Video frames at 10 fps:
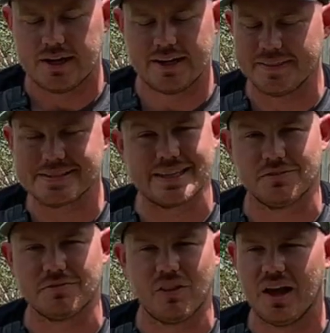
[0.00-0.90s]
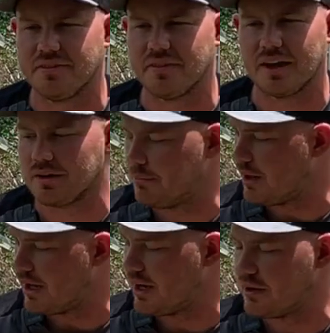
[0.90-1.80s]
this thing flies like
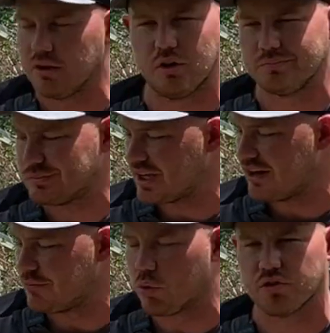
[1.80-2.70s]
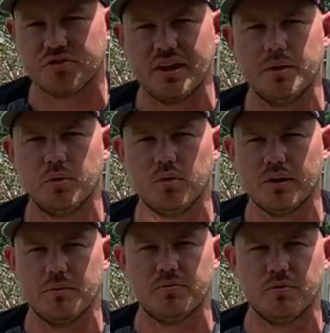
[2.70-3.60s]
my kind of more
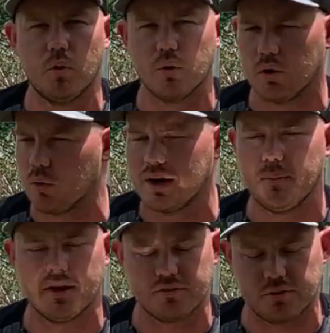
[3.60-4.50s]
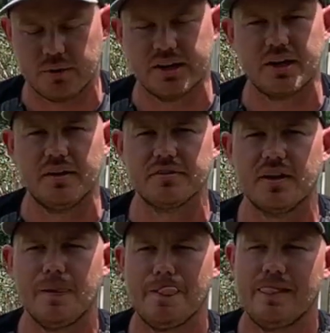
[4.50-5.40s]
stable M4 or an MX3 does.
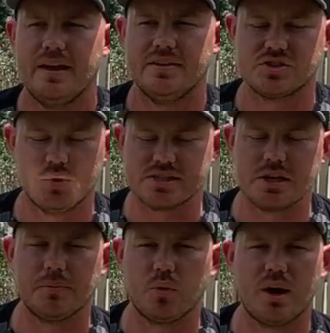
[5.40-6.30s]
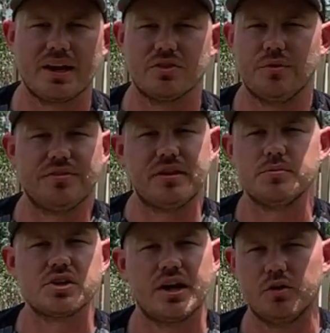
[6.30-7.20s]
And so it's something where I can throw the
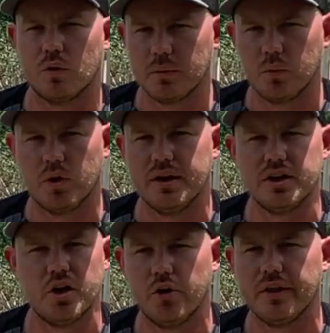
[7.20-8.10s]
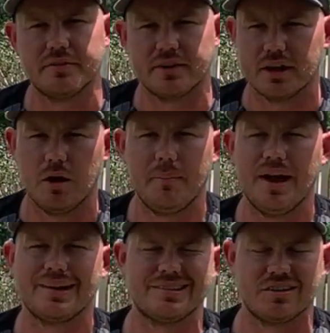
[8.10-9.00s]
same shot I normally would and know that it's gonna come
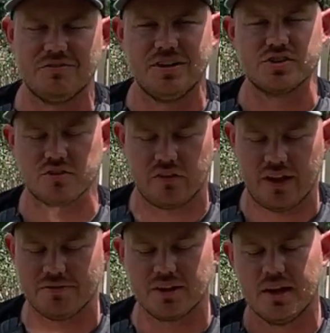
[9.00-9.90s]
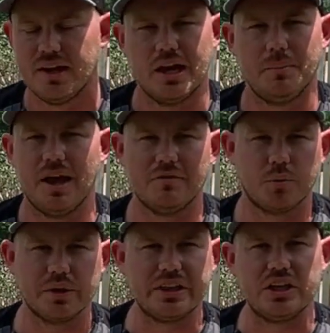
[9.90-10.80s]
back, it's gonna finish left. I'm gonna have a
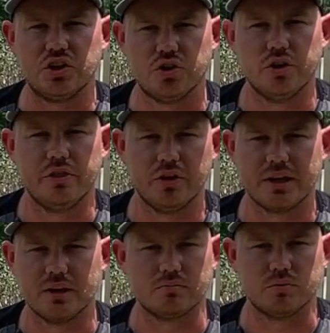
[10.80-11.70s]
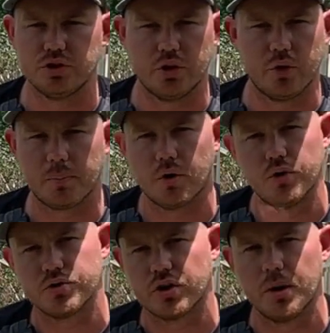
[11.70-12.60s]
really good looking, you know,
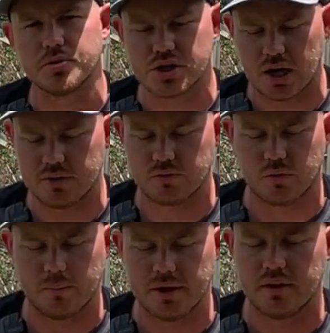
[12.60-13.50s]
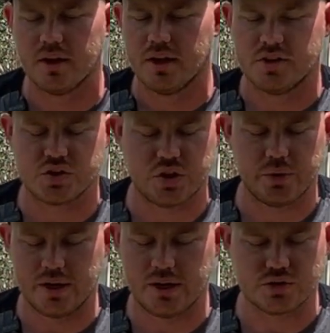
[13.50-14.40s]
approach or upshot from it.
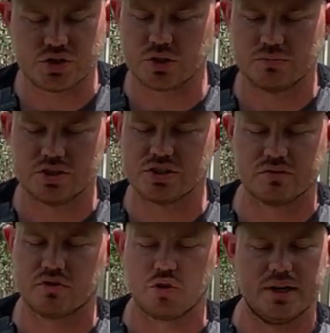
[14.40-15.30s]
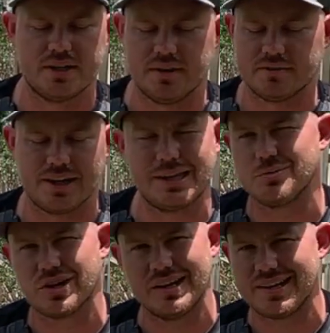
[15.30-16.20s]
So just a great disc. I
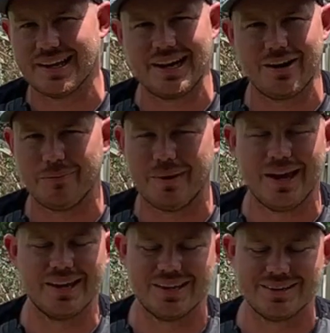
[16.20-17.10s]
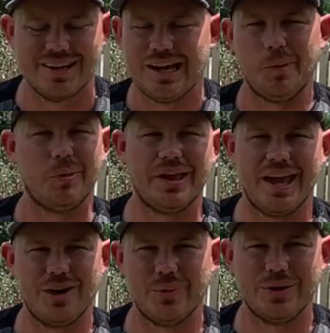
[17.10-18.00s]
keep trying to take it out of the bag, and I play a
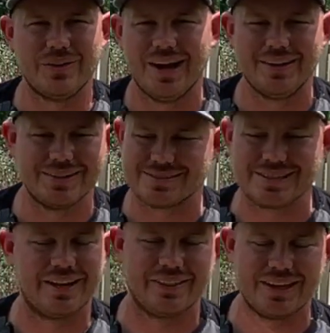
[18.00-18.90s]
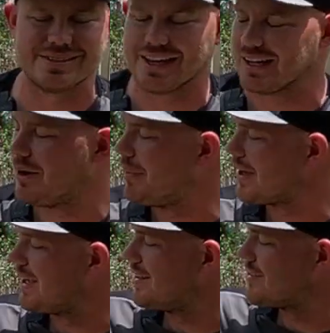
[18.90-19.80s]
headwind round and suddenly it's gotta come
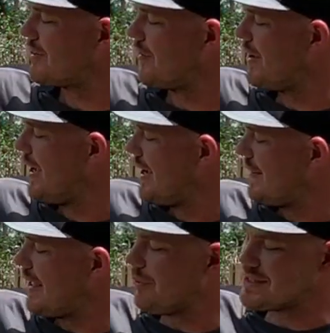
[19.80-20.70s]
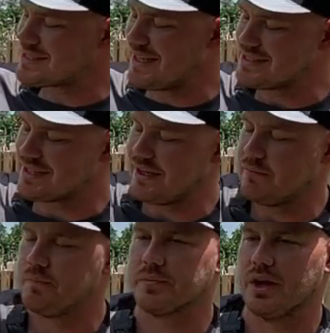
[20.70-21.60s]
back in. So that one stays
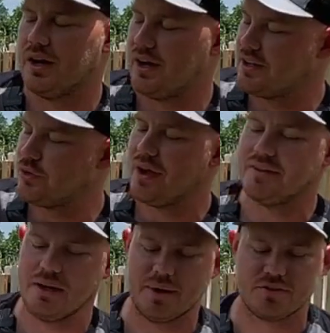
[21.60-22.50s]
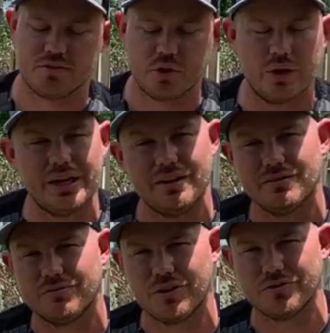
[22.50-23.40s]
in. I do have an MX3,
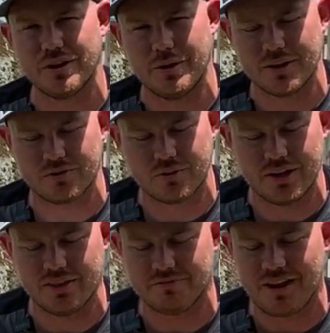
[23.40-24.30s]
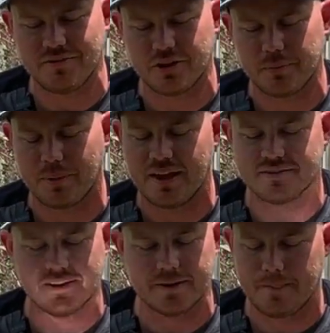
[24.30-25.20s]
first run MX3 in the 500 plastic.